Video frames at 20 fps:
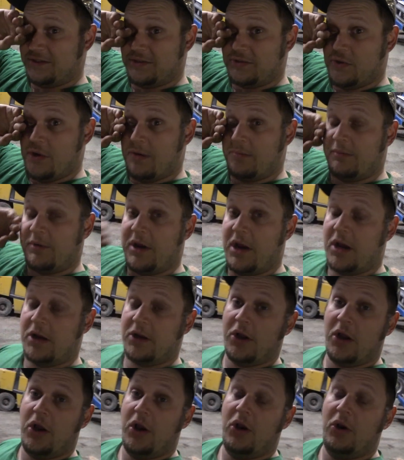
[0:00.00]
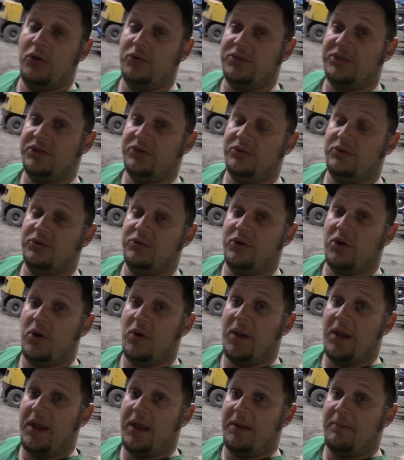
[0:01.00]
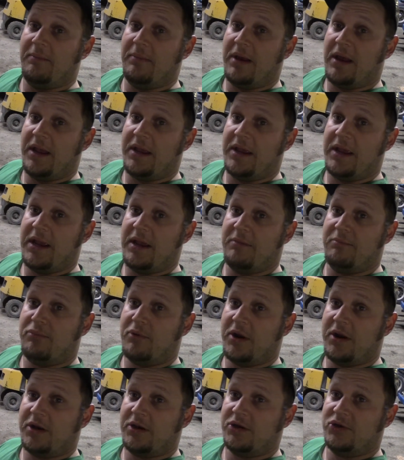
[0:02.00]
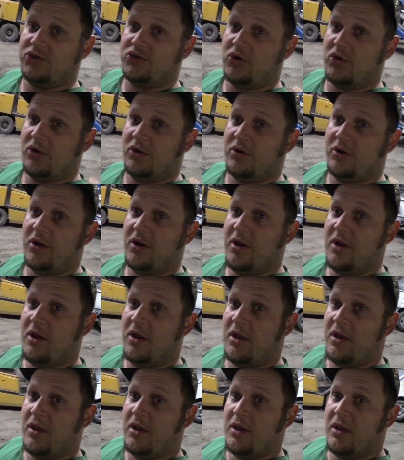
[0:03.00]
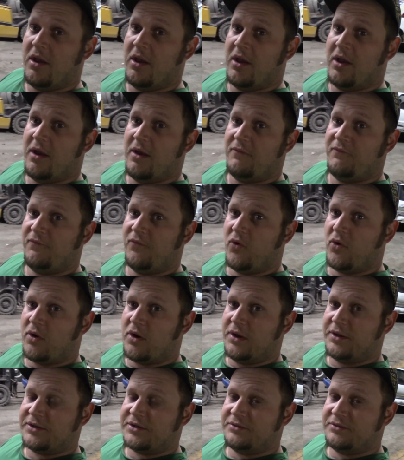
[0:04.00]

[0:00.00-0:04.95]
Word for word: so I'm gung-ho to go ahead and buy a brake controller uh, for it.